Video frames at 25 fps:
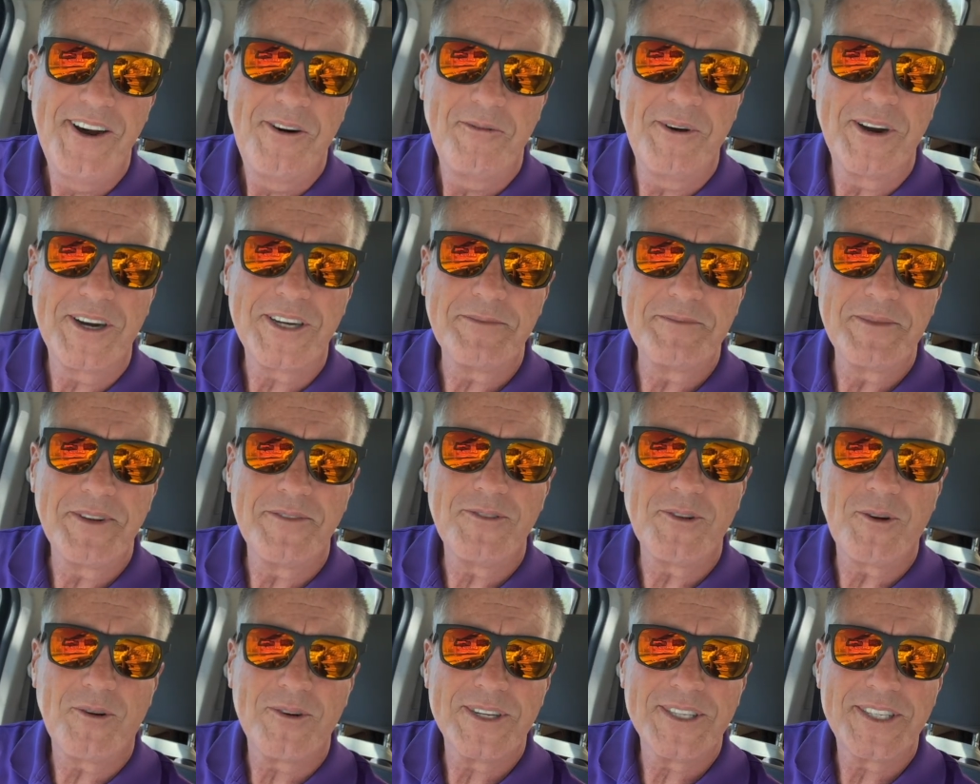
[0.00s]
Welcome to
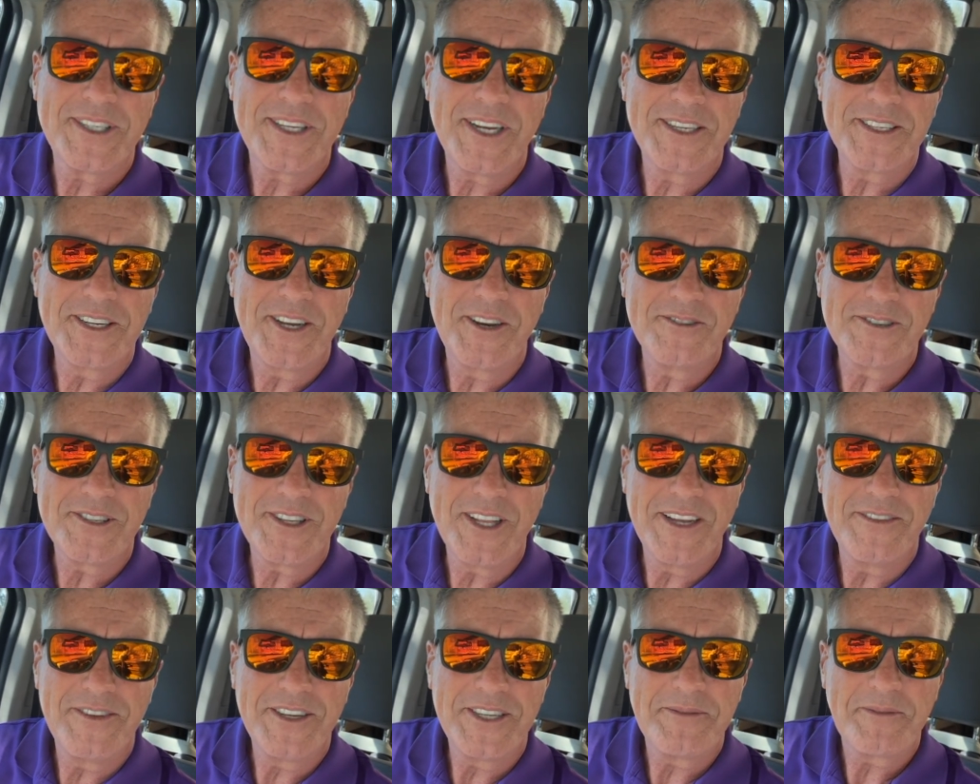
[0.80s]
Florida Suncoast
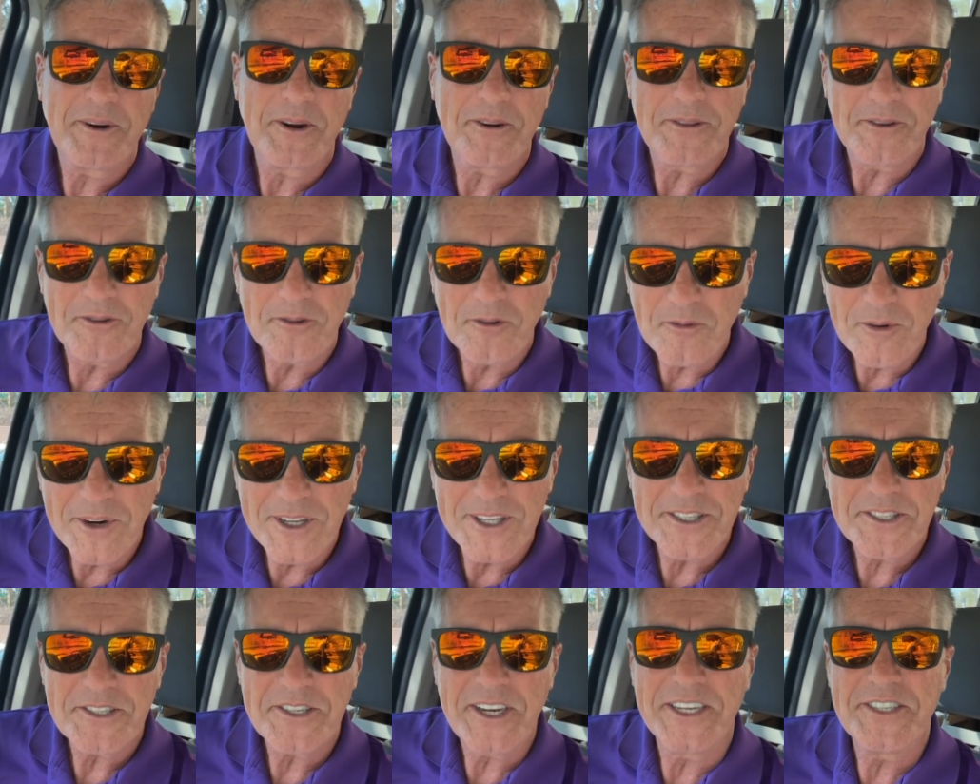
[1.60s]
Living, our little
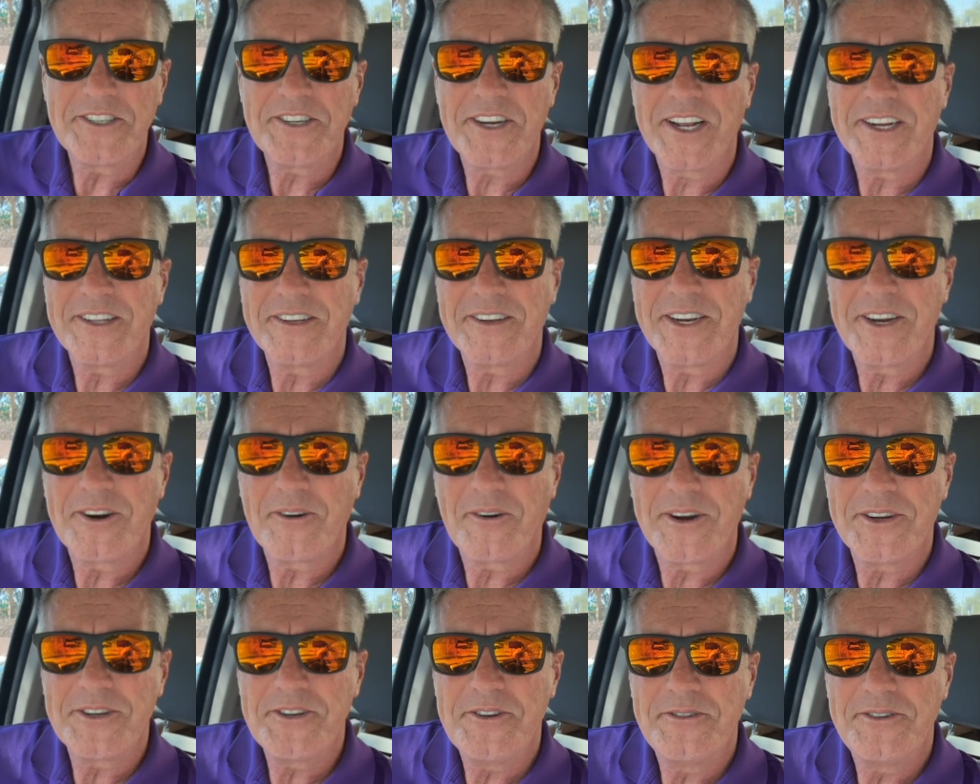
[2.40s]
real estate channel
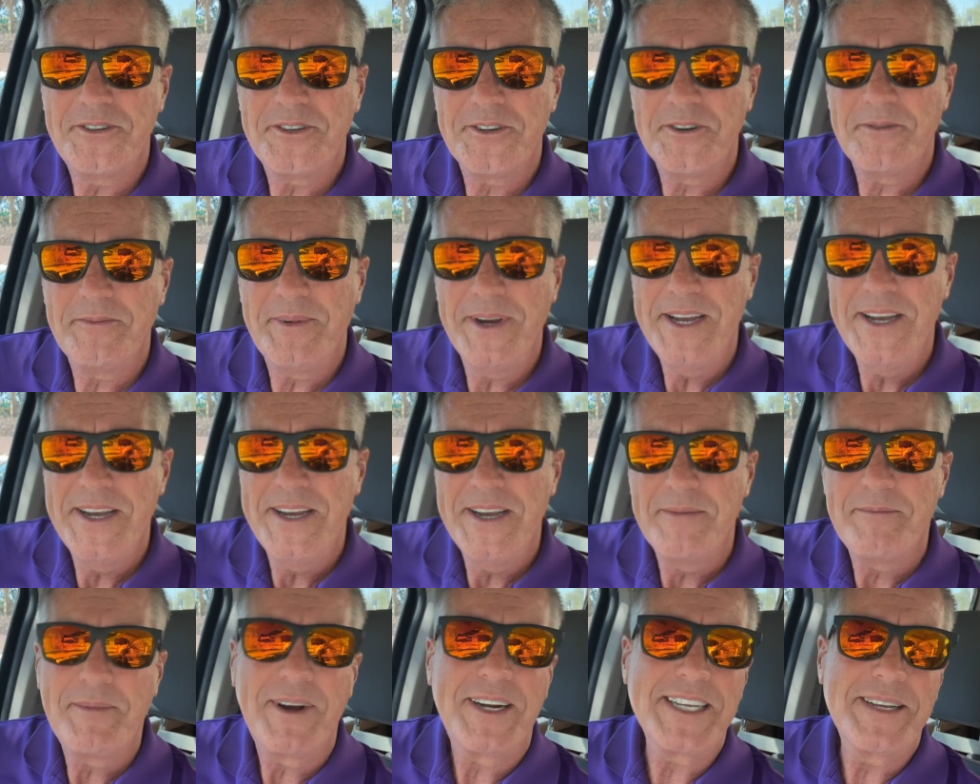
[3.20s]
here on YouTube.
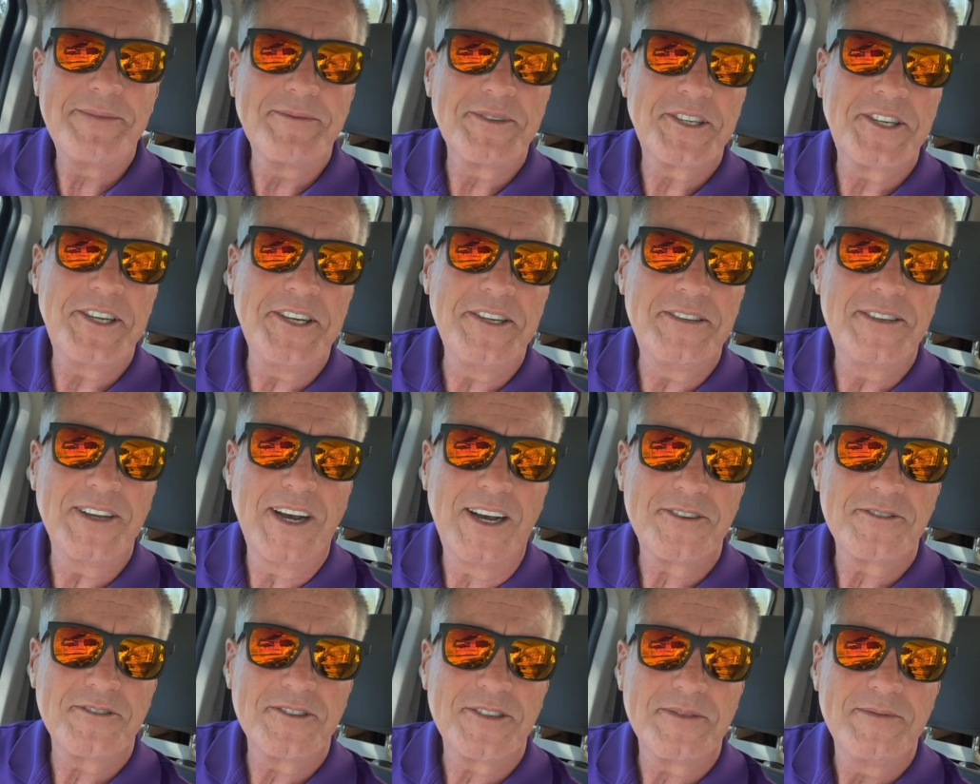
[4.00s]
My name is Keith
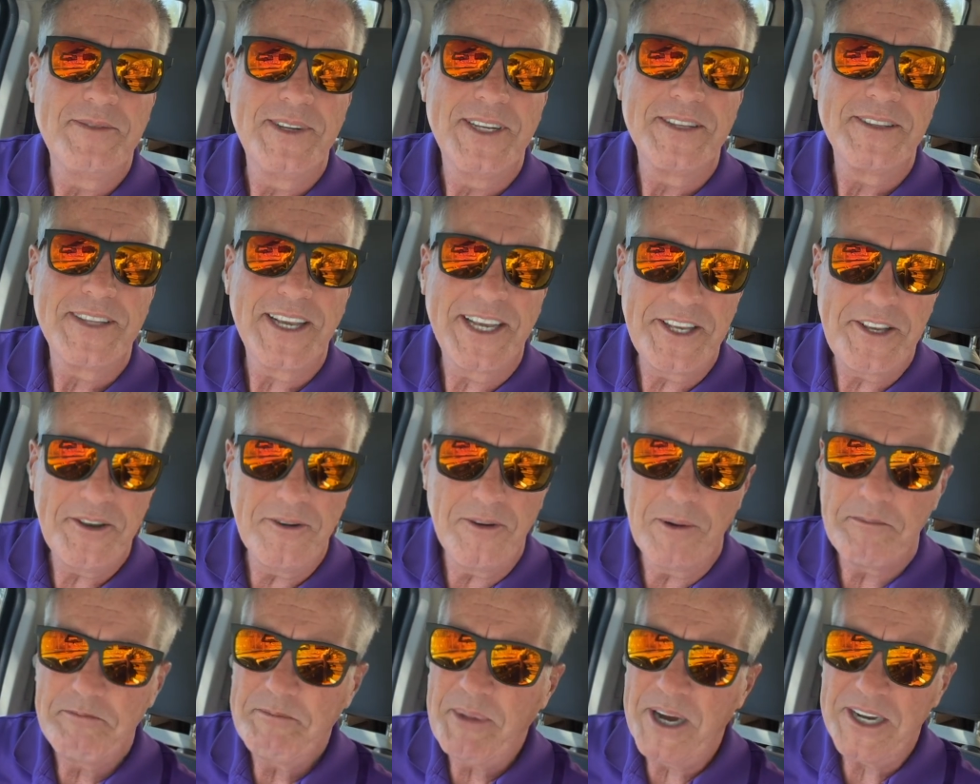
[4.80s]
Connors. Thank
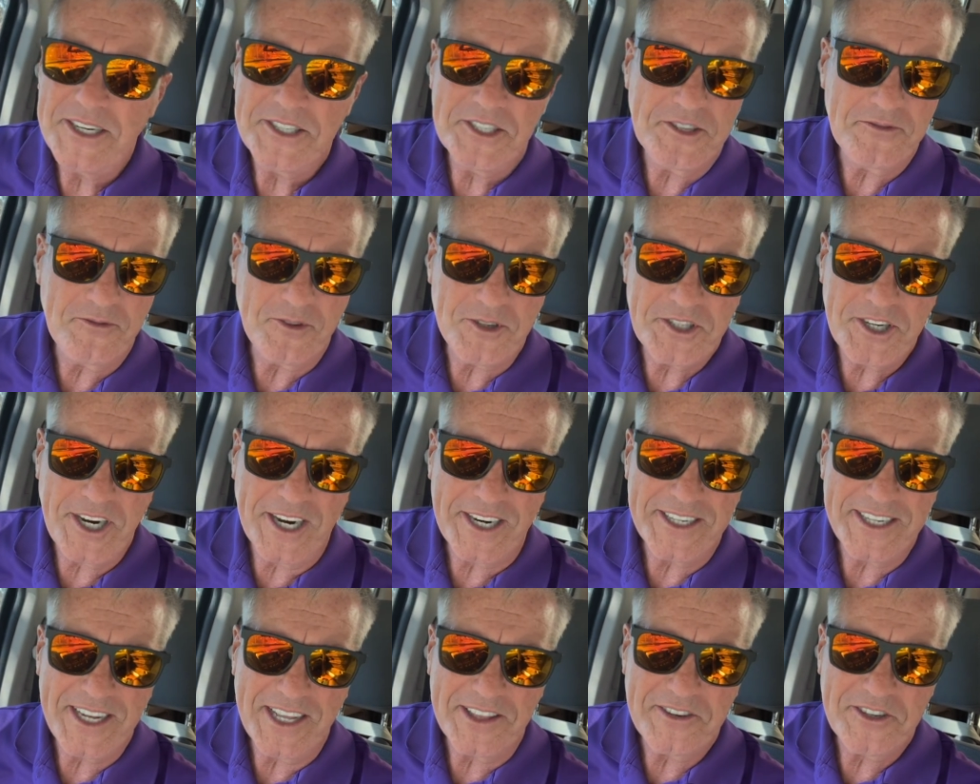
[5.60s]
you a bunch for
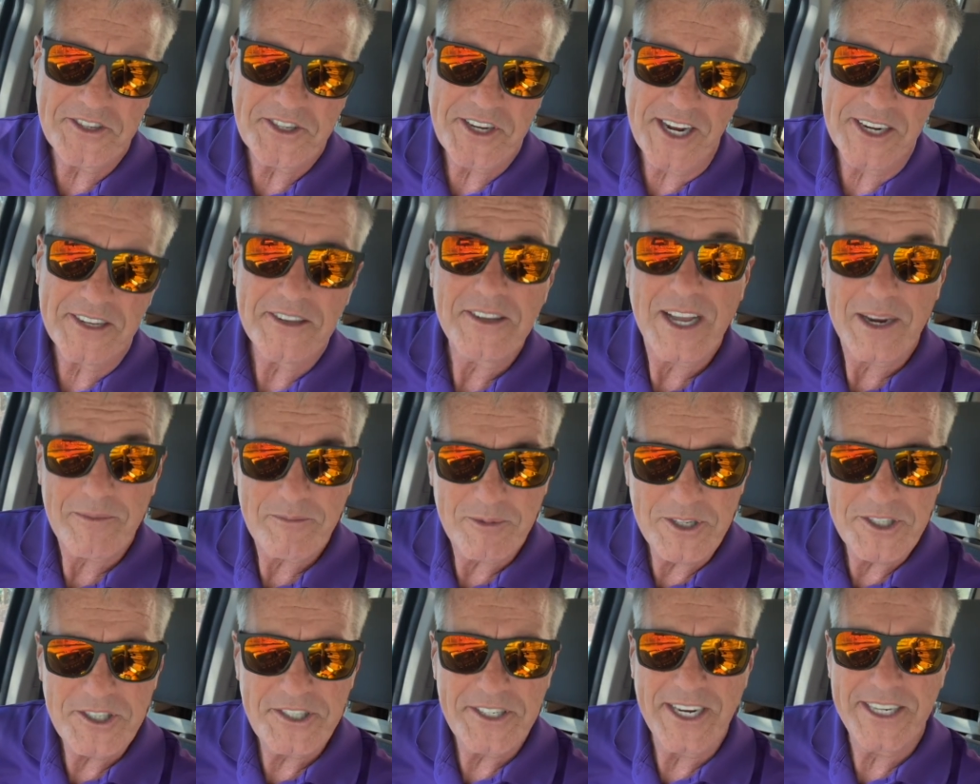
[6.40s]
checking out the channel. I
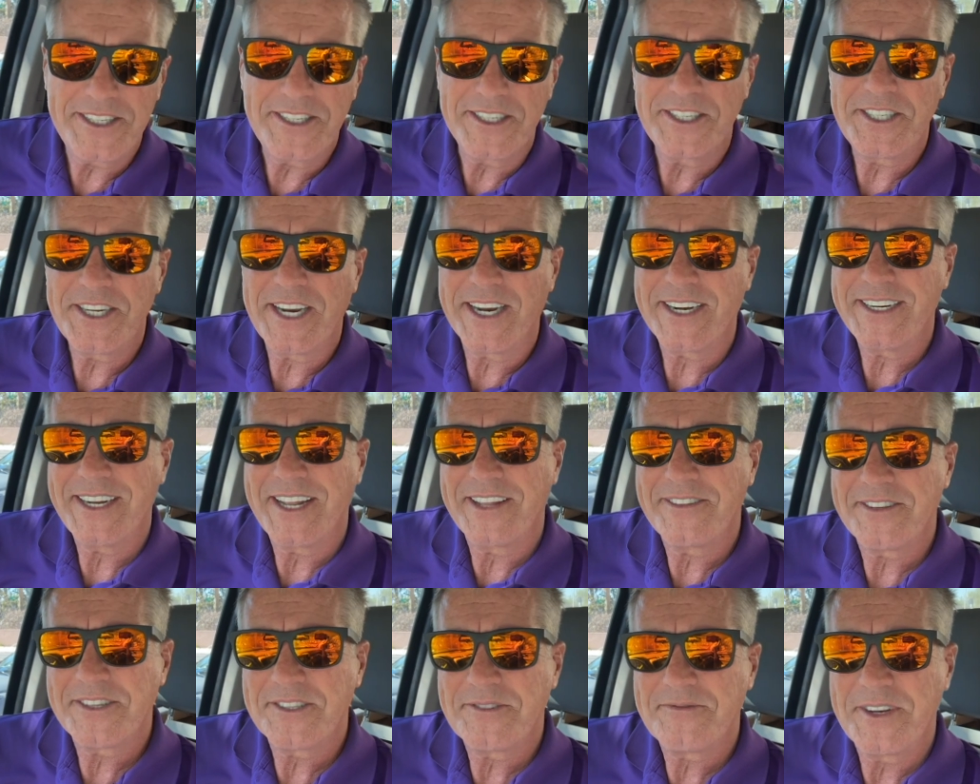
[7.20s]
appreciate you checking
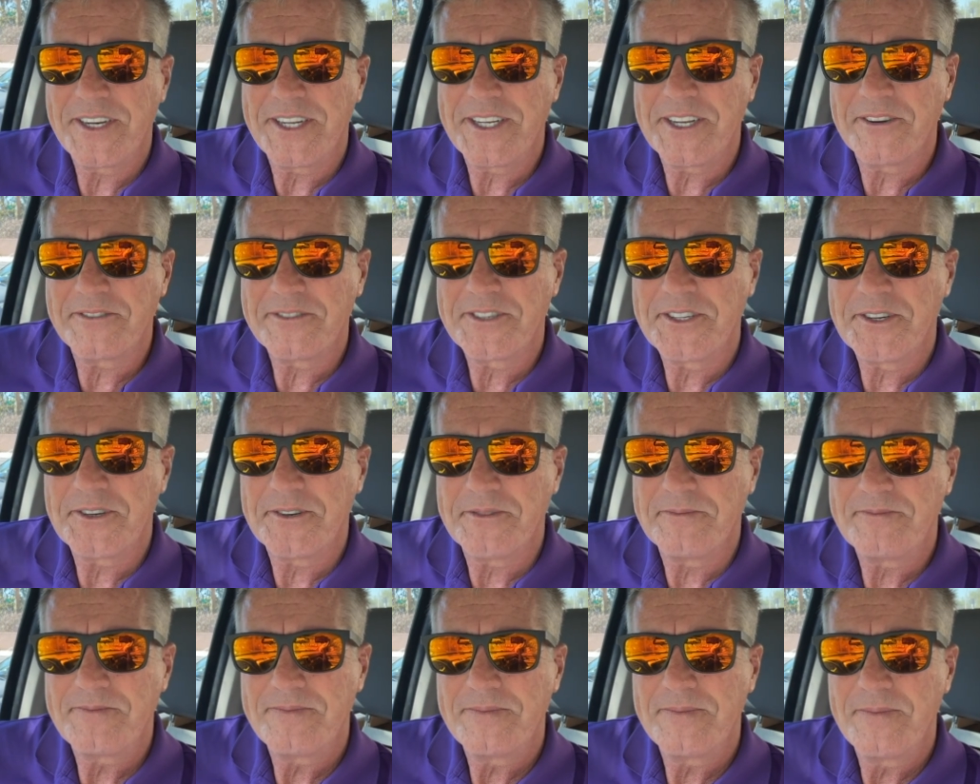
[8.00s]
out this video too.